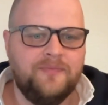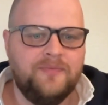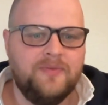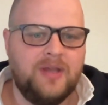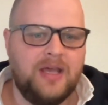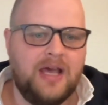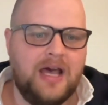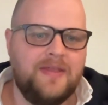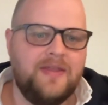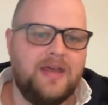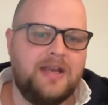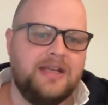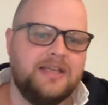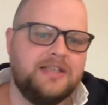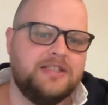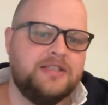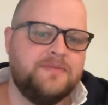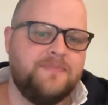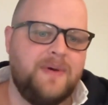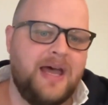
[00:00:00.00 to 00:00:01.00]
and then
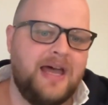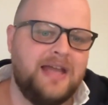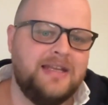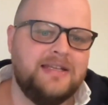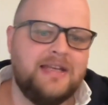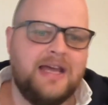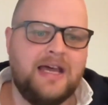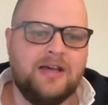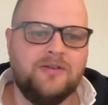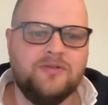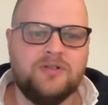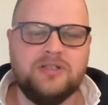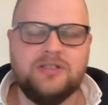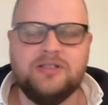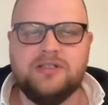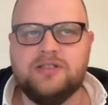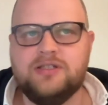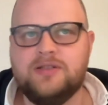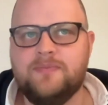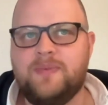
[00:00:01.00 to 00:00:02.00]
expand out
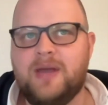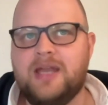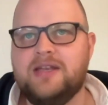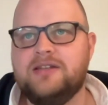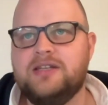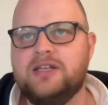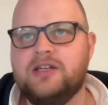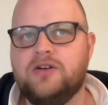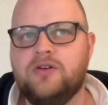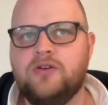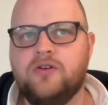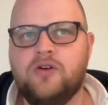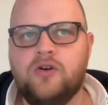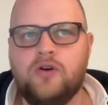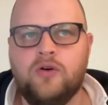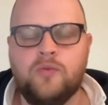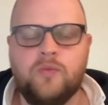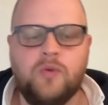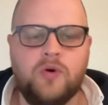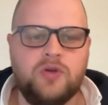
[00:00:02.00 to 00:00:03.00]
depending
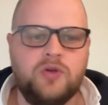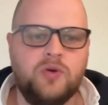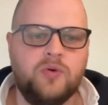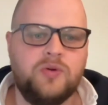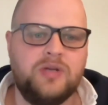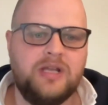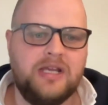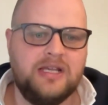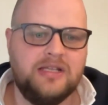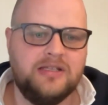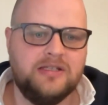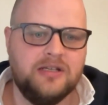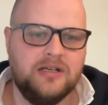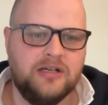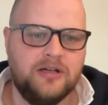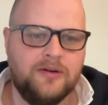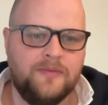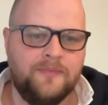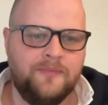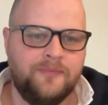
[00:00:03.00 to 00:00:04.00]
on what your needs
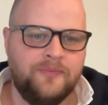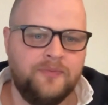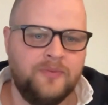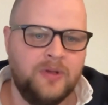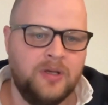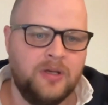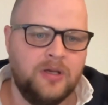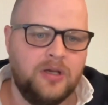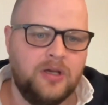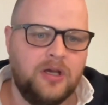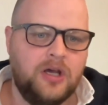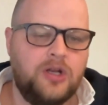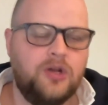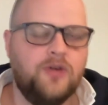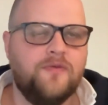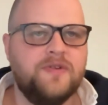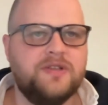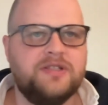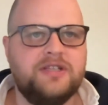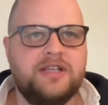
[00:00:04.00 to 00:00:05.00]
are. And
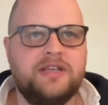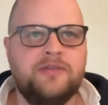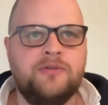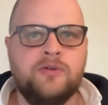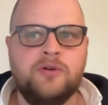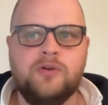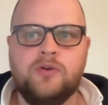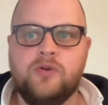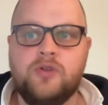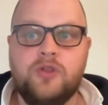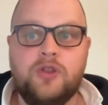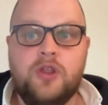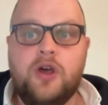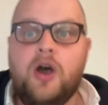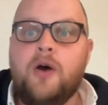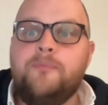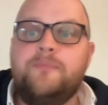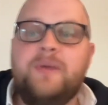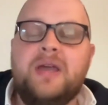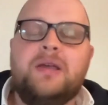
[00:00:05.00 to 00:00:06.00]
obviously,
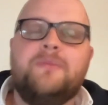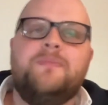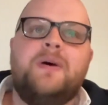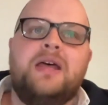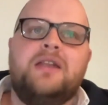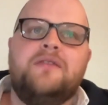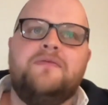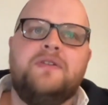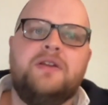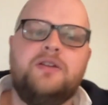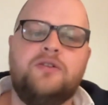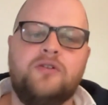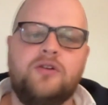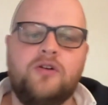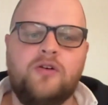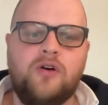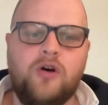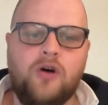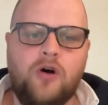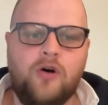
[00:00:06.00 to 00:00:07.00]
a big benefit
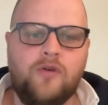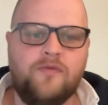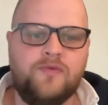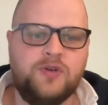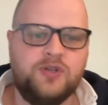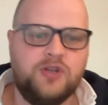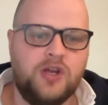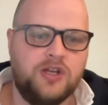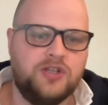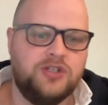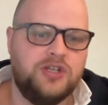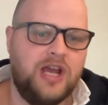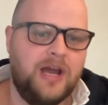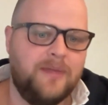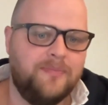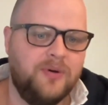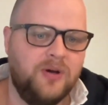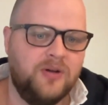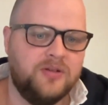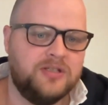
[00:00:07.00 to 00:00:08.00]
of a
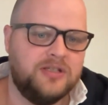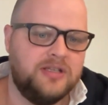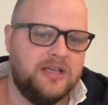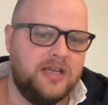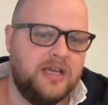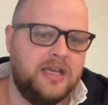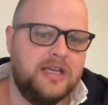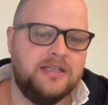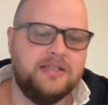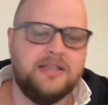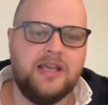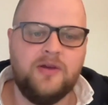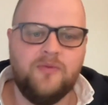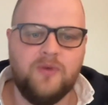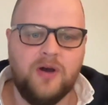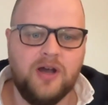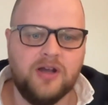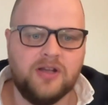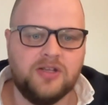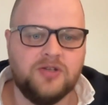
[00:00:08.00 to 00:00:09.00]
chatbot is they
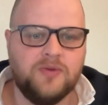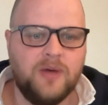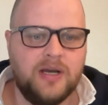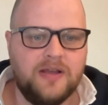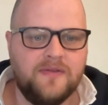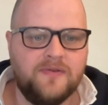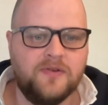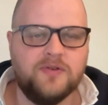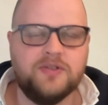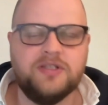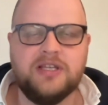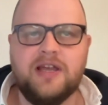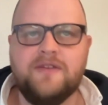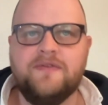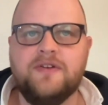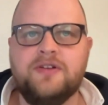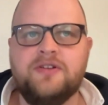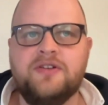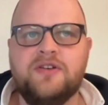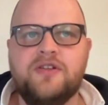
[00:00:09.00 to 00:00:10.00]
work
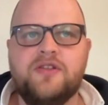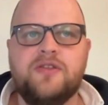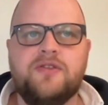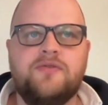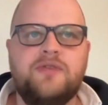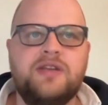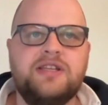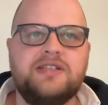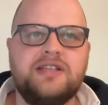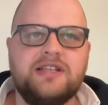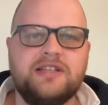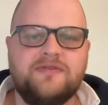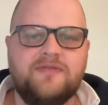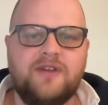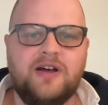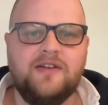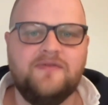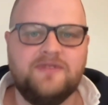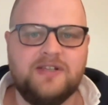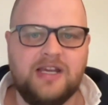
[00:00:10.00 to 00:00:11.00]
24/7,
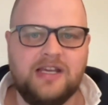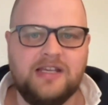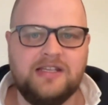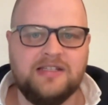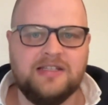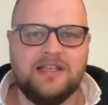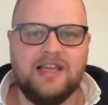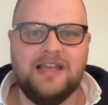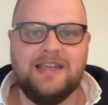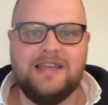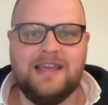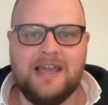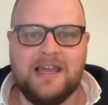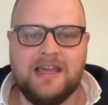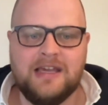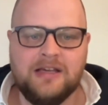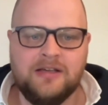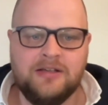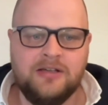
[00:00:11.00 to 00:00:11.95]
365 days a year,